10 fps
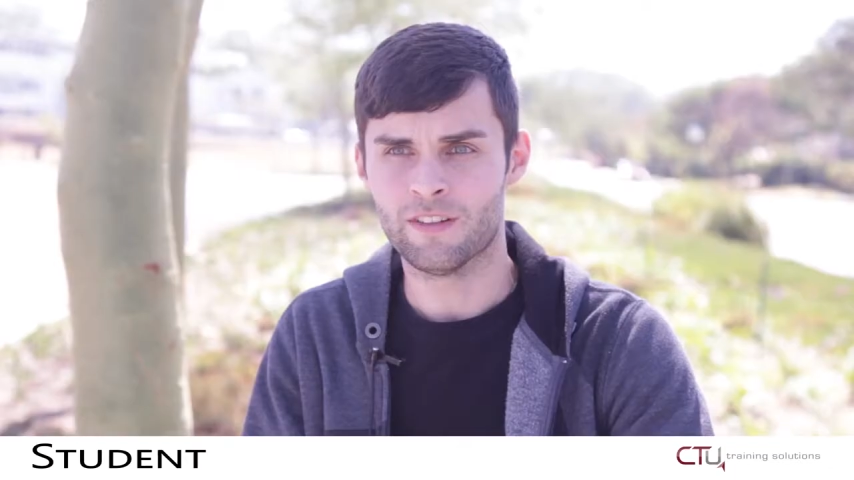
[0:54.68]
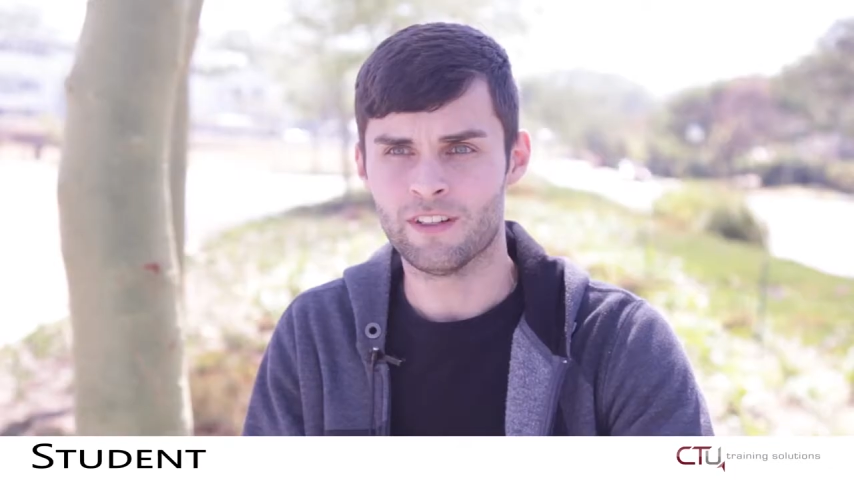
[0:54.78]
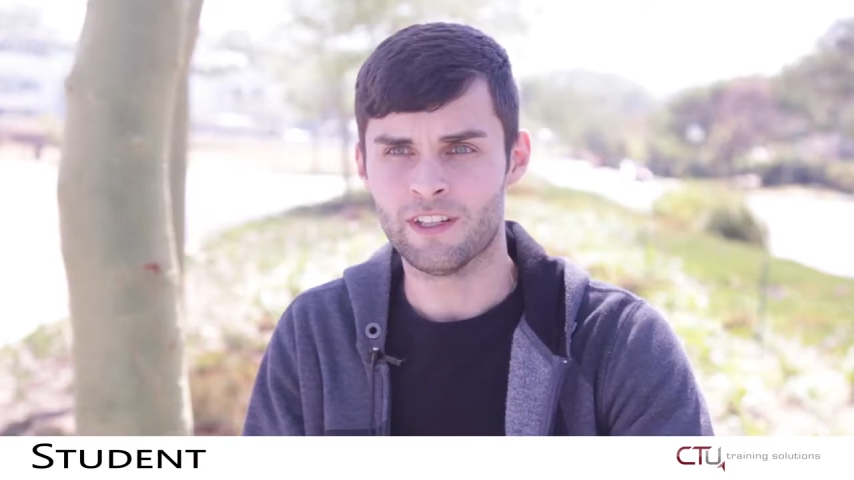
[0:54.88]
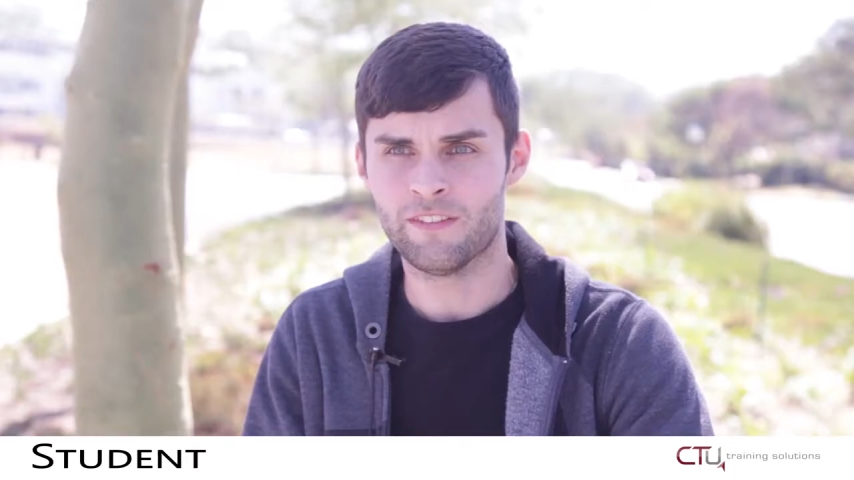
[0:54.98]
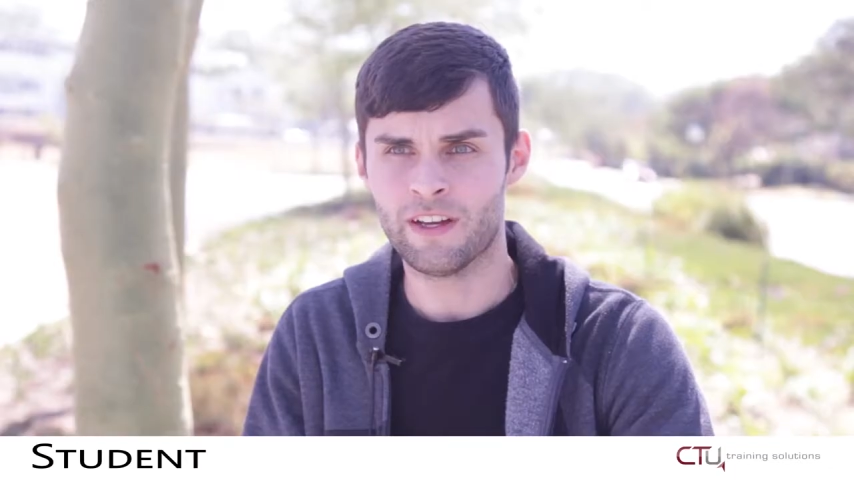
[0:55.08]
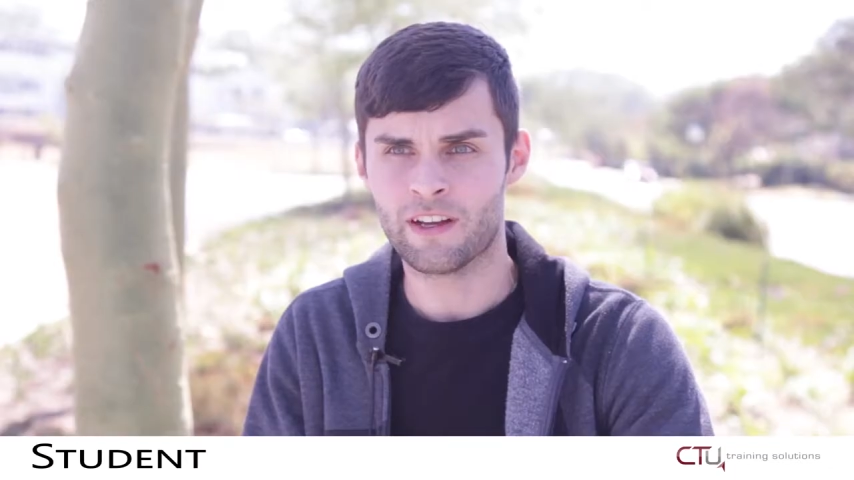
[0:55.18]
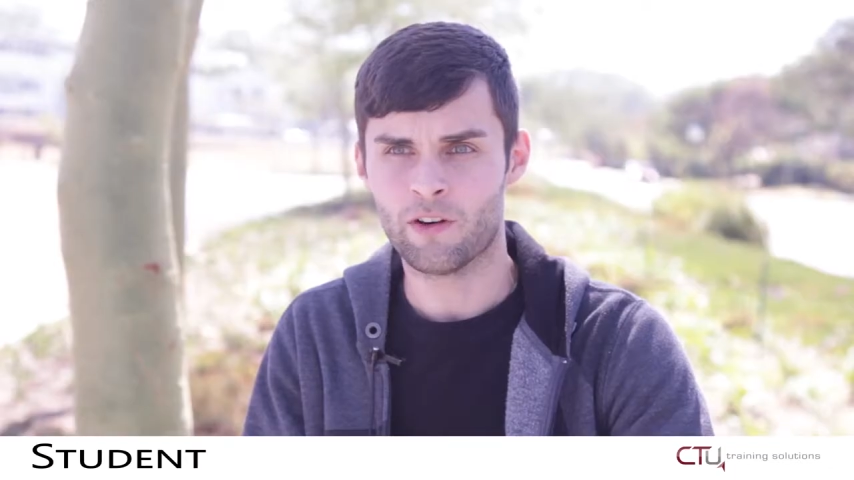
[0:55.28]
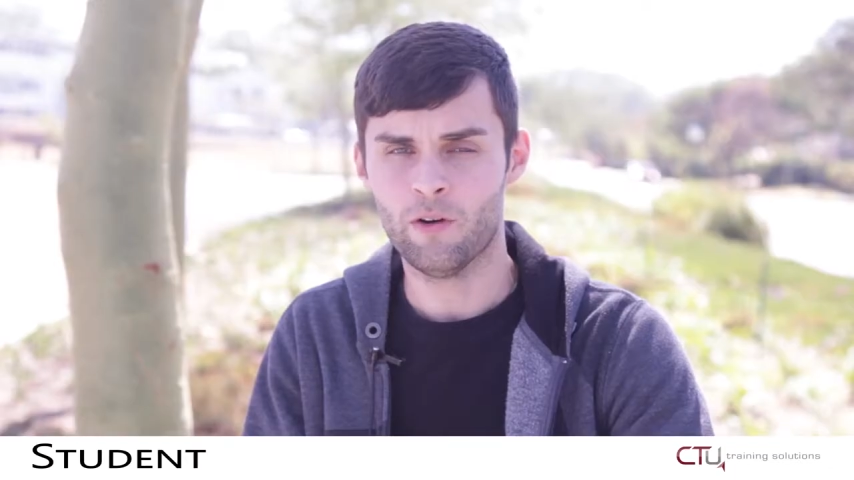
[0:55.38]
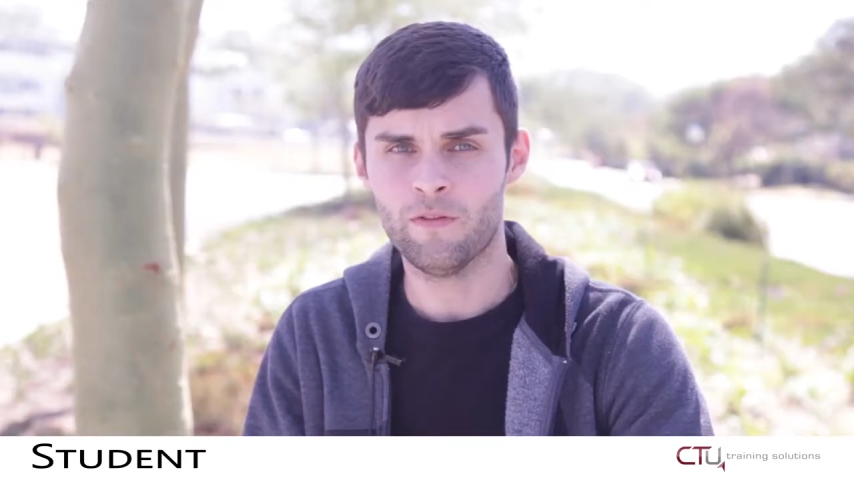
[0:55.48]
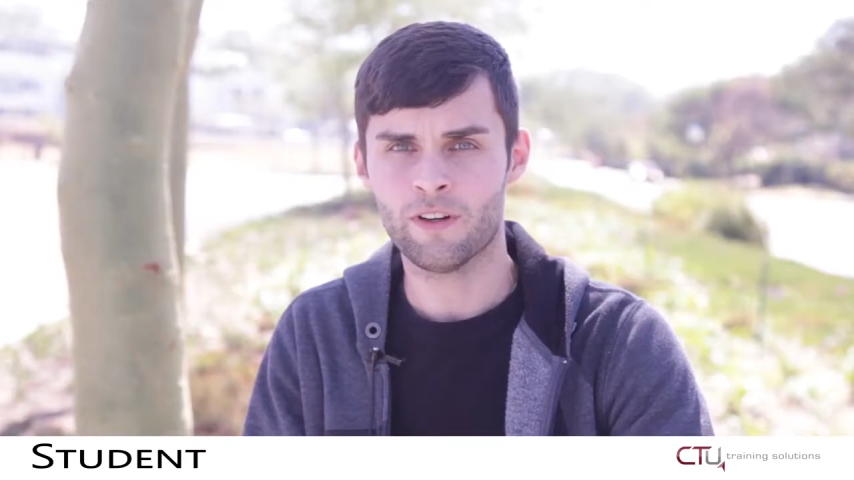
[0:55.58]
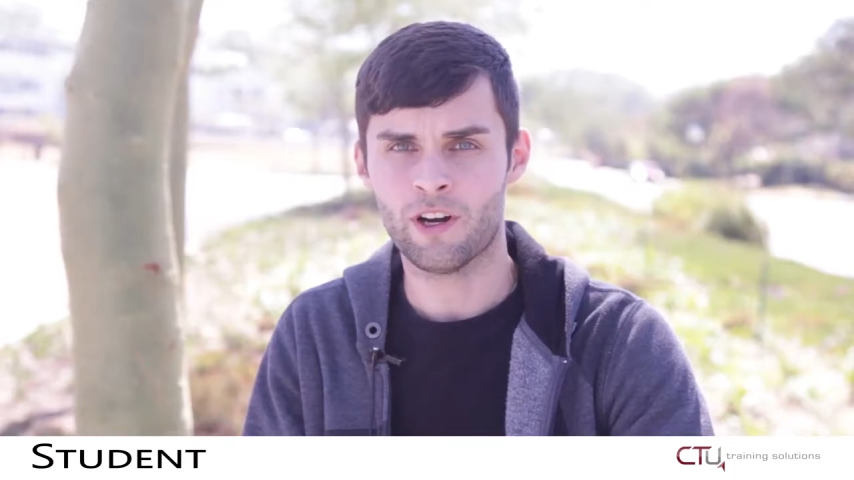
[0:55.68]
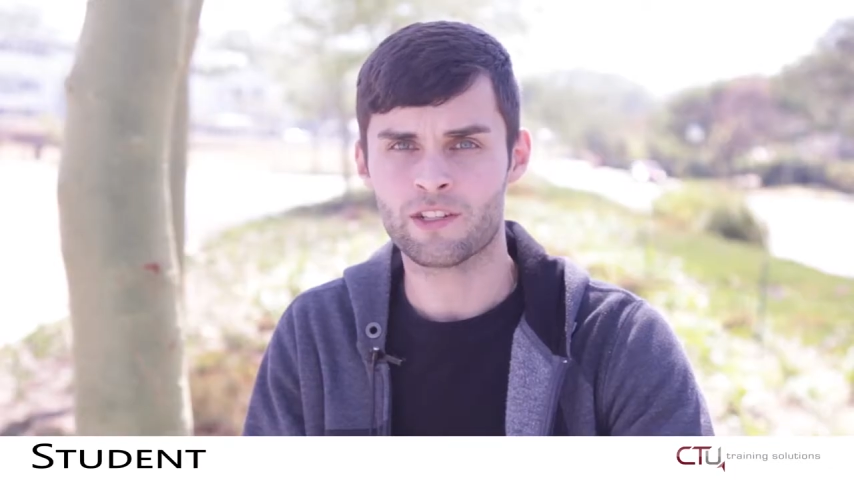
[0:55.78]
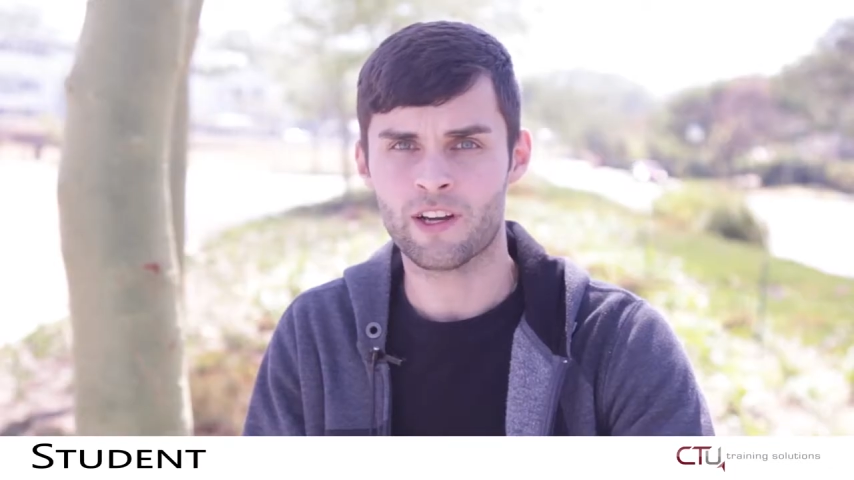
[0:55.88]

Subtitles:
I've got all the knowledge